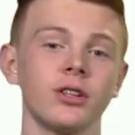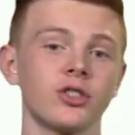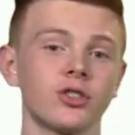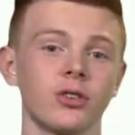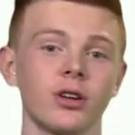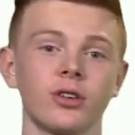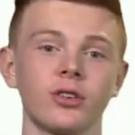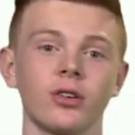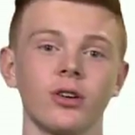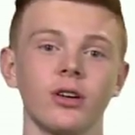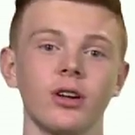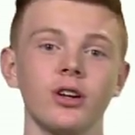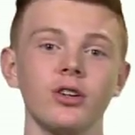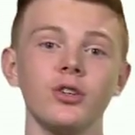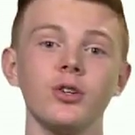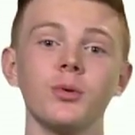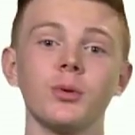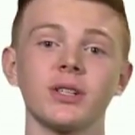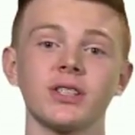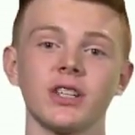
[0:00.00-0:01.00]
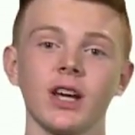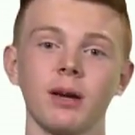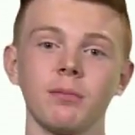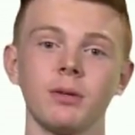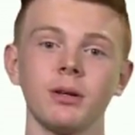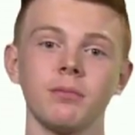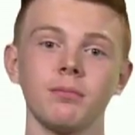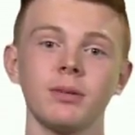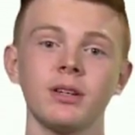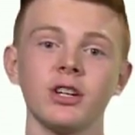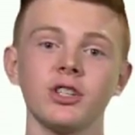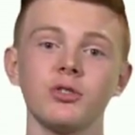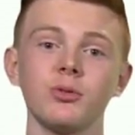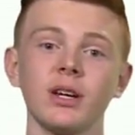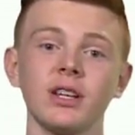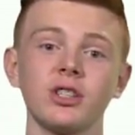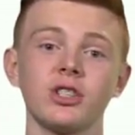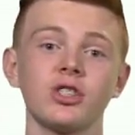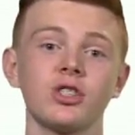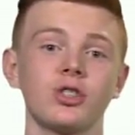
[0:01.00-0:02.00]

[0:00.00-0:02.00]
instructor on a new assignment because you had